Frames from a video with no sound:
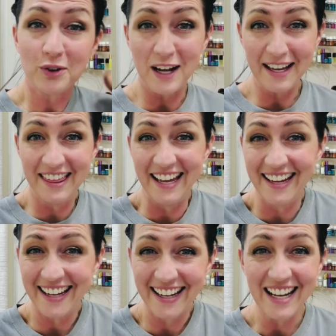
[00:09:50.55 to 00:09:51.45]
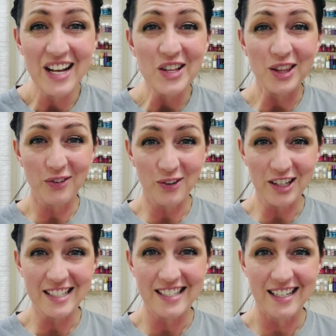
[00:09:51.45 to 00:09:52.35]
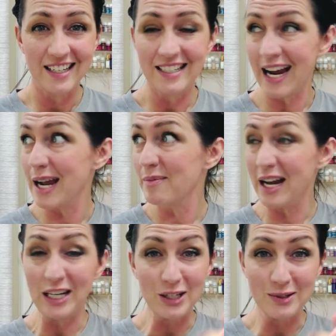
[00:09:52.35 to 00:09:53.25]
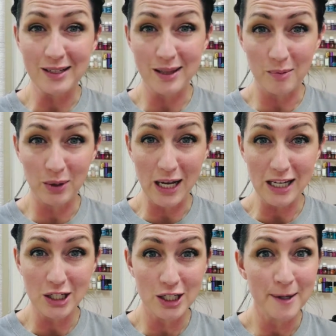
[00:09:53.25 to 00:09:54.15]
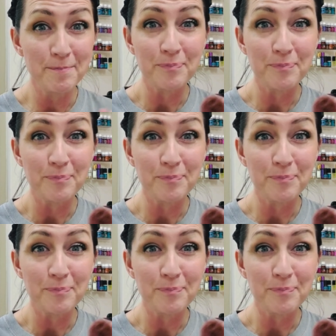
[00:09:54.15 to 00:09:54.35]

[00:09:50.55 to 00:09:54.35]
I think the first time I used the blush,